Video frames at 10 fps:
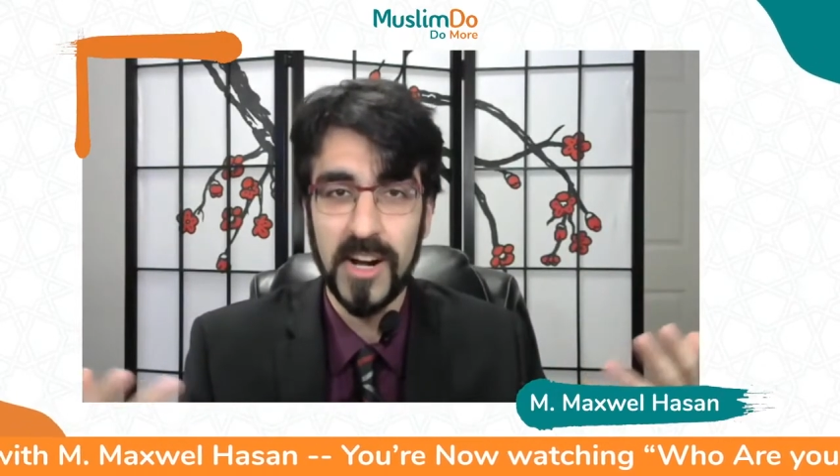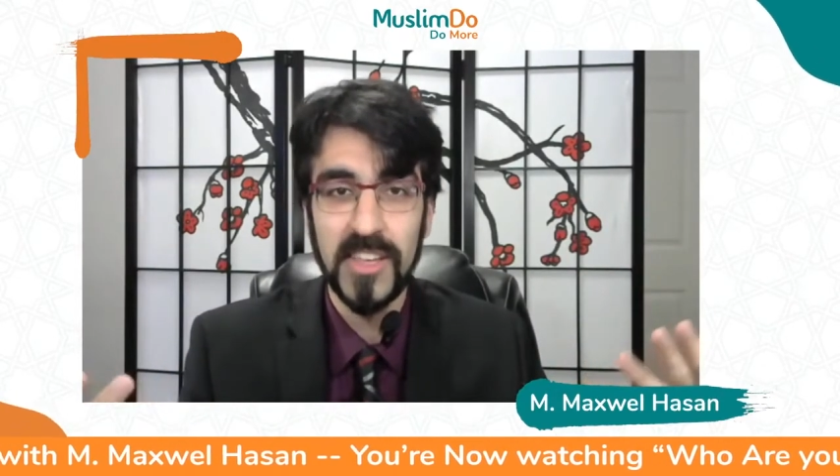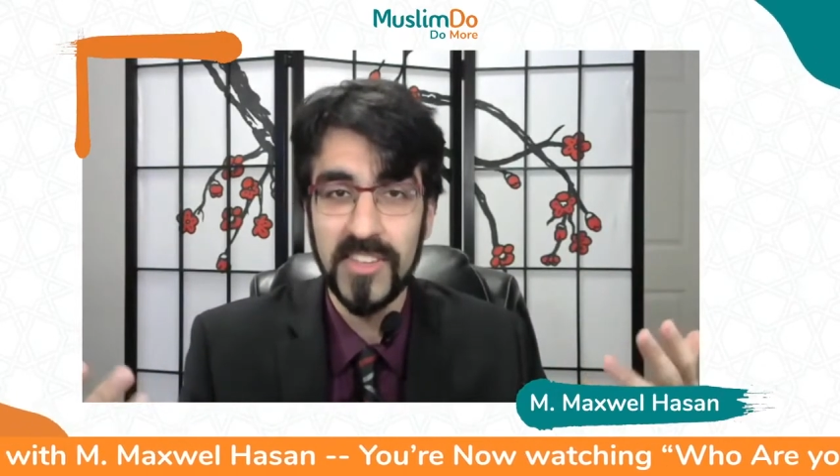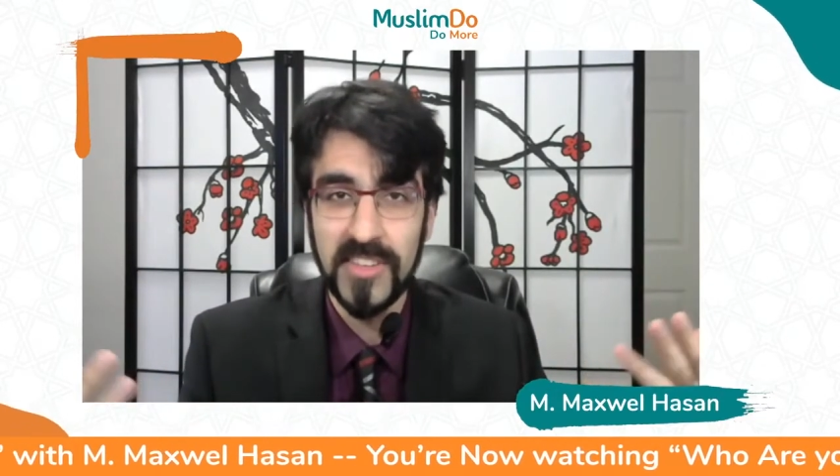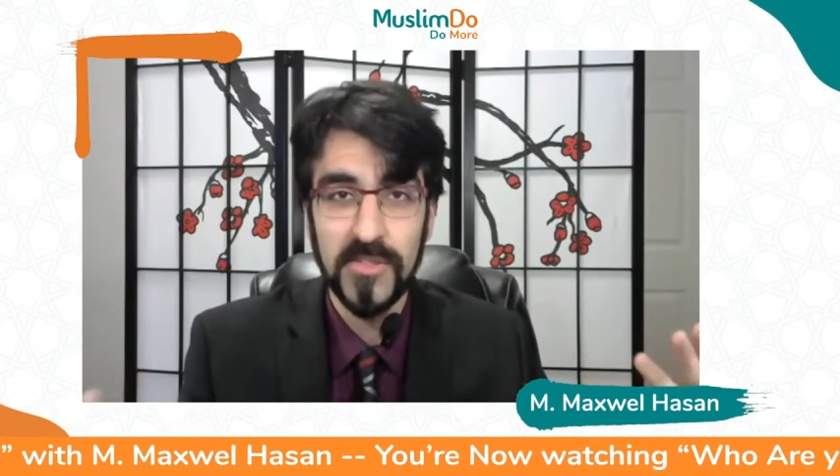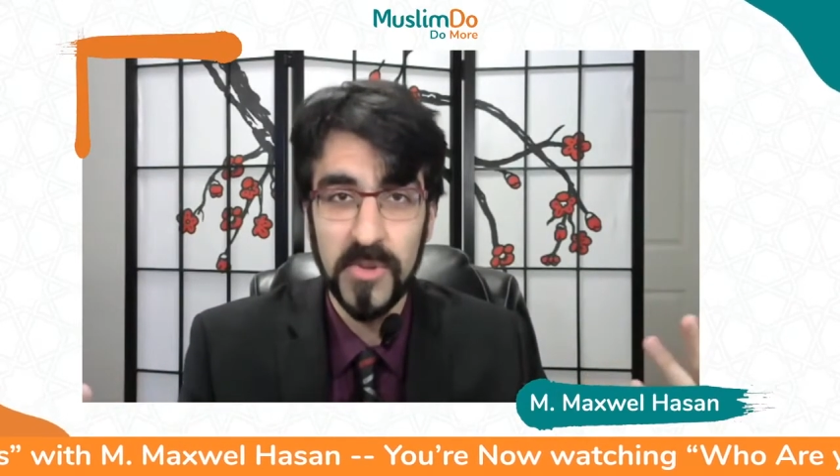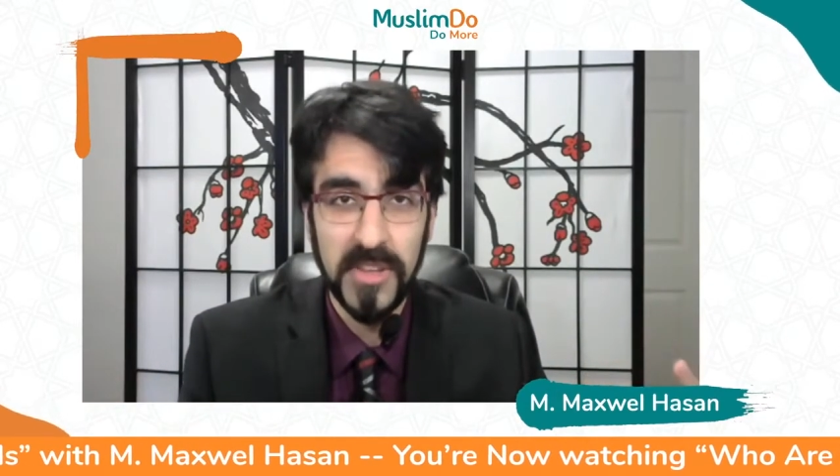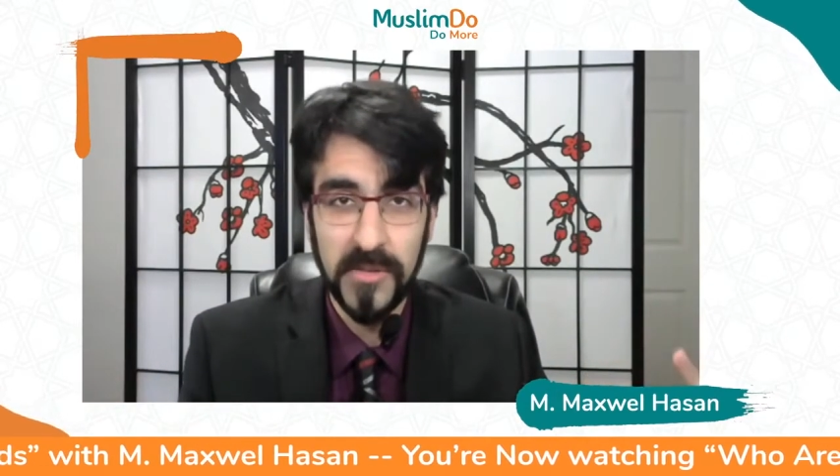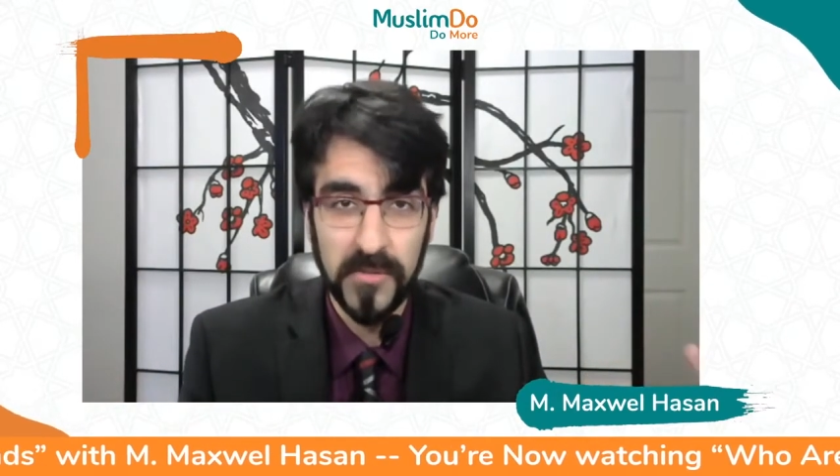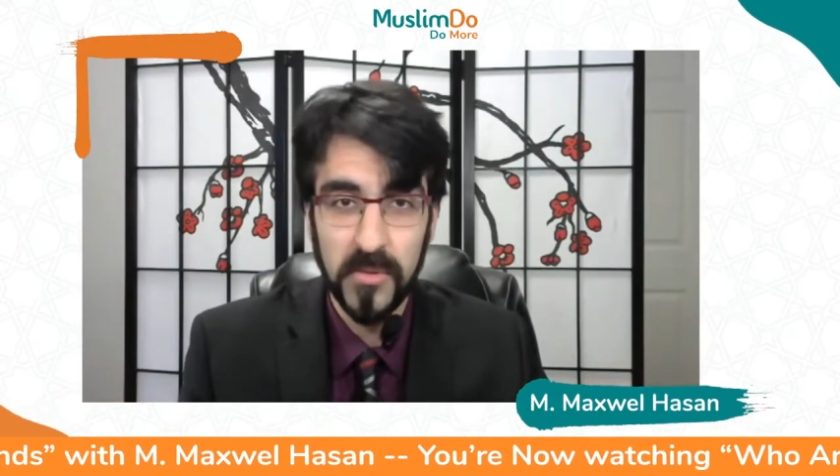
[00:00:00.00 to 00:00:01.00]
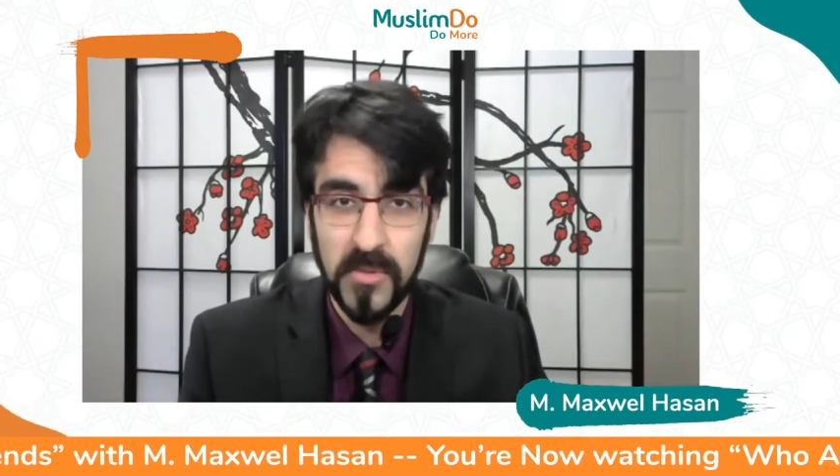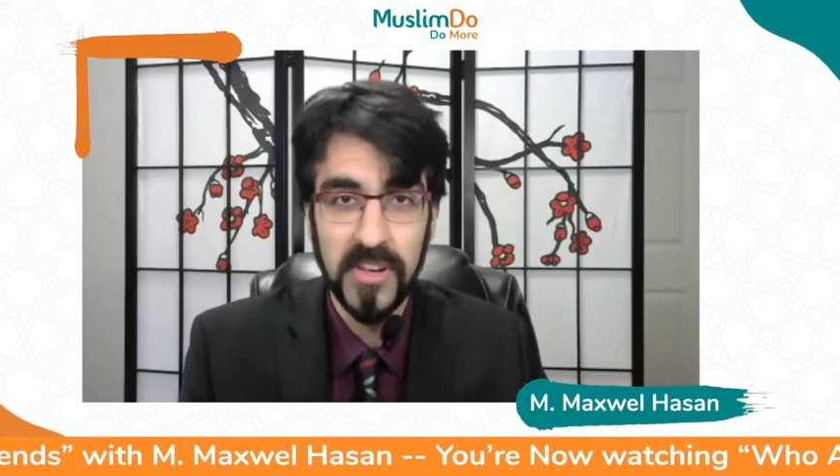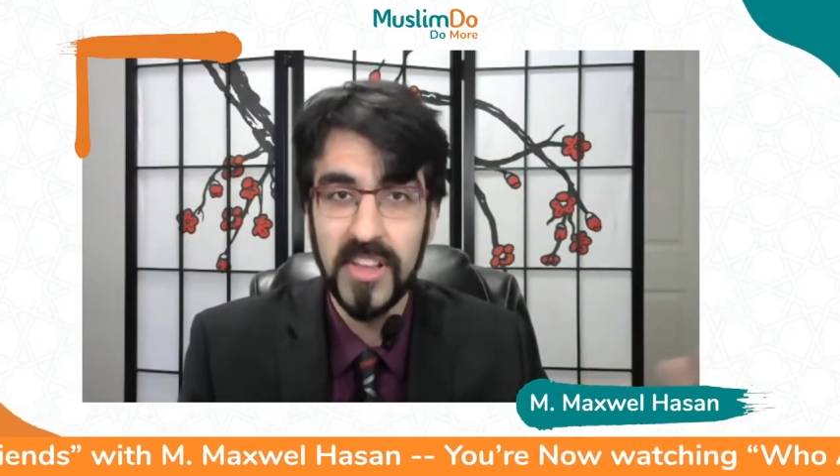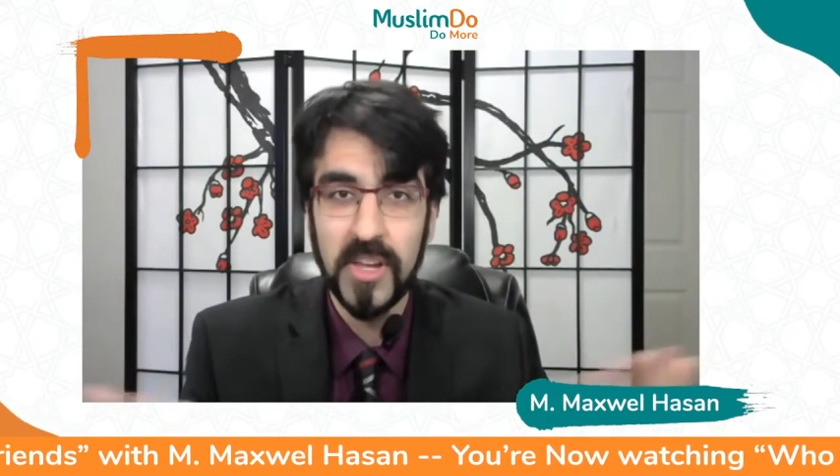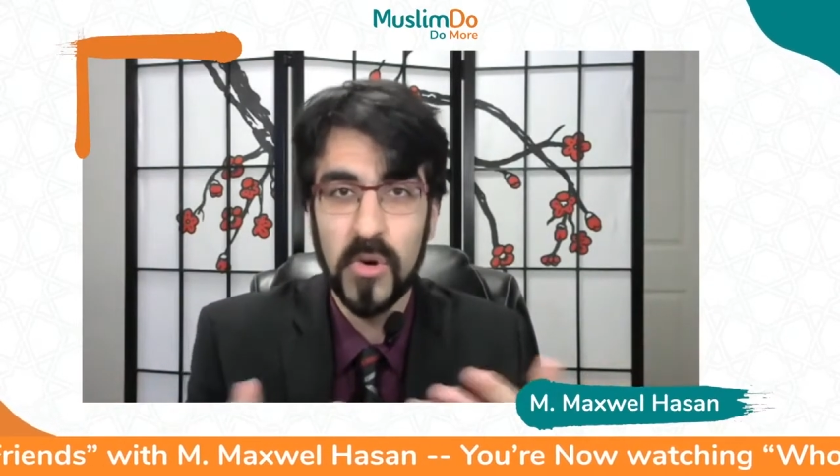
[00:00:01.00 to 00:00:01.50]
Is this really for
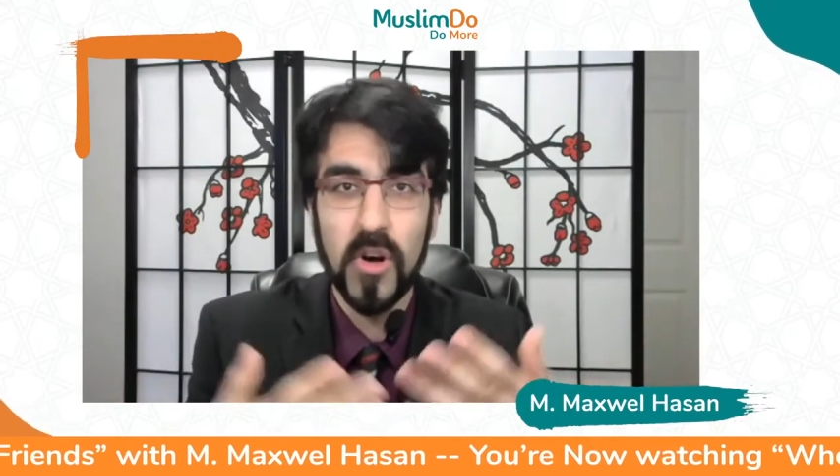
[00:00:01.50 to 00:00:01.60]
real? Like we're